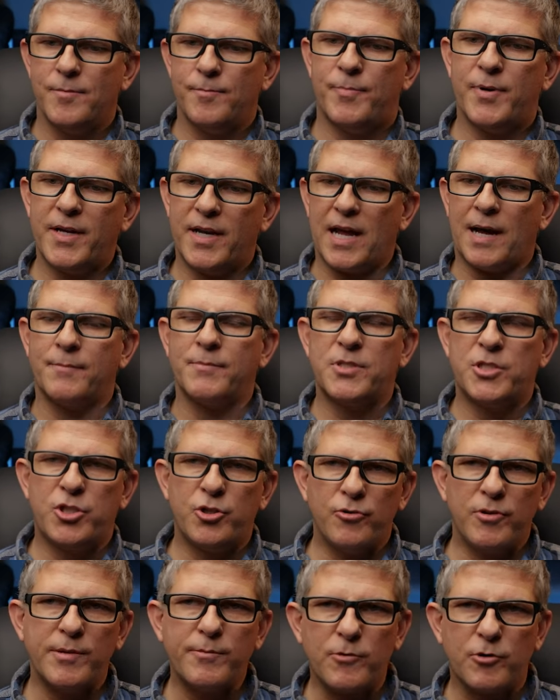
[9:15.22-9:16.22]
but I'm
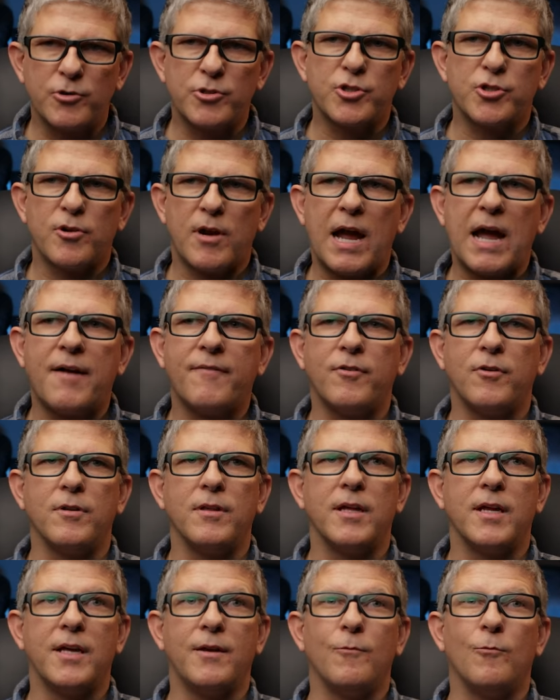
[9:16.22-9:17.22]
doing more
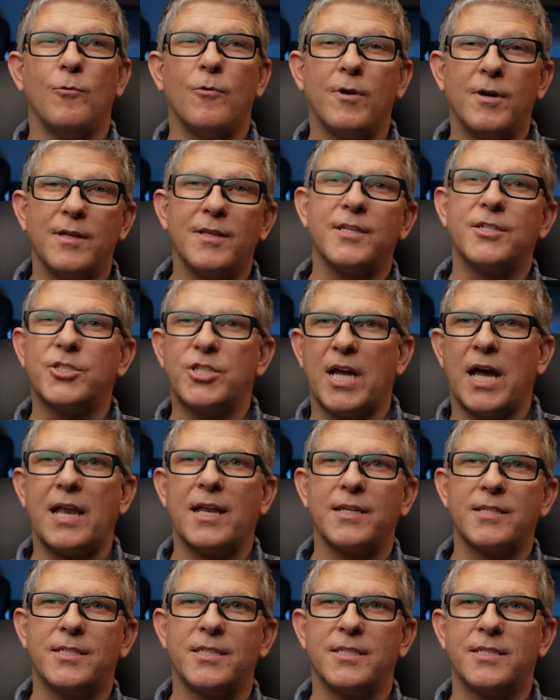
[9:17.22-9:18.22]
travel. And one of the
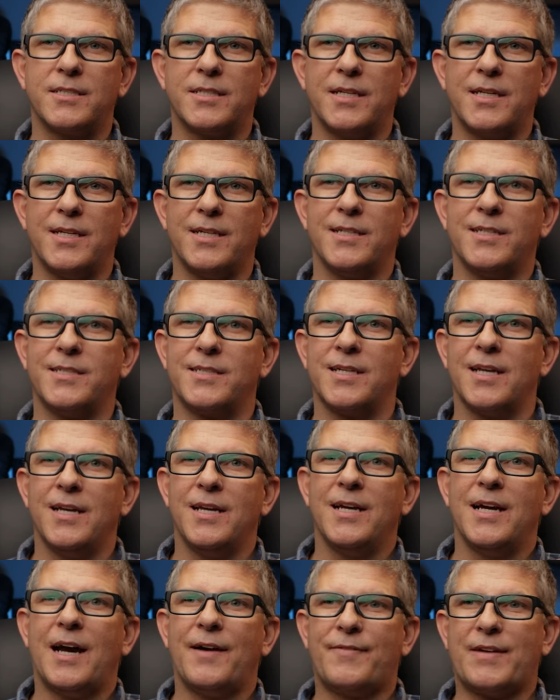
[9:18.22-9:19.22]
challenges is
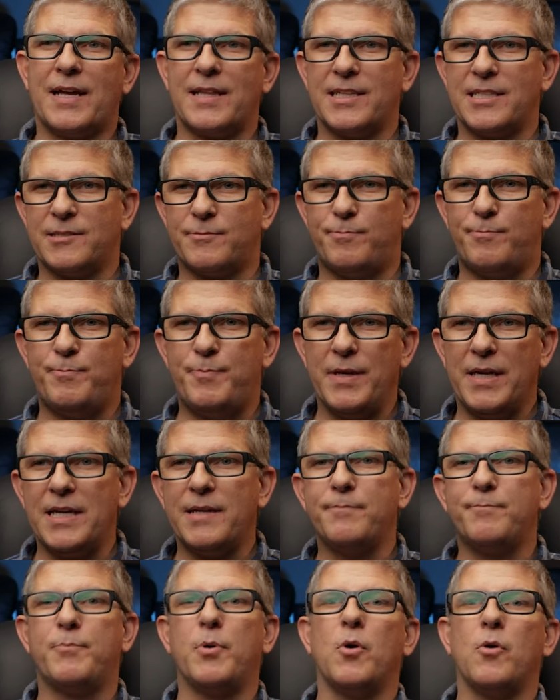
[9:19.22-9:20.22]
I've got these
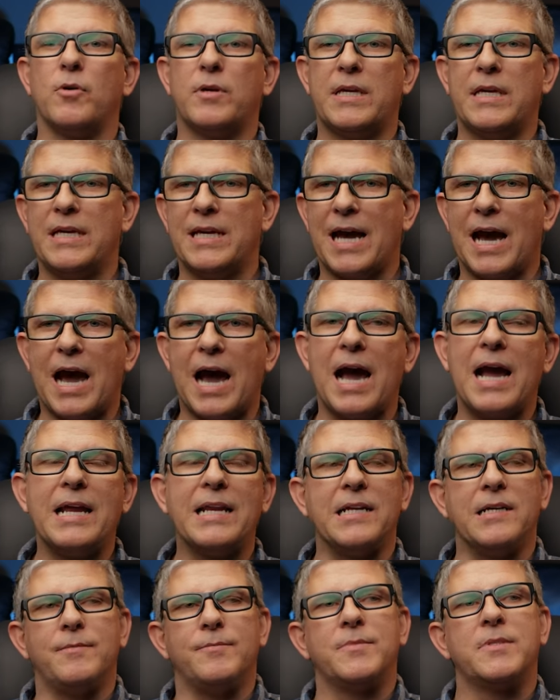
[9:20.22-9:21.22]
big bulky
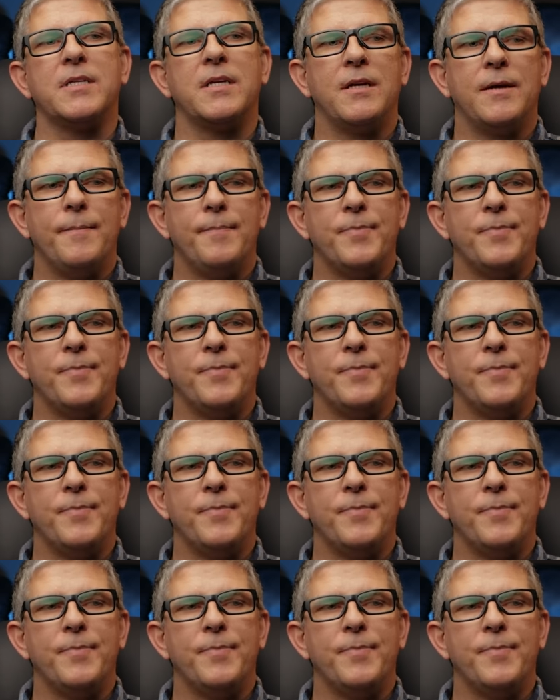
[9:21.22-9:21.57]
items.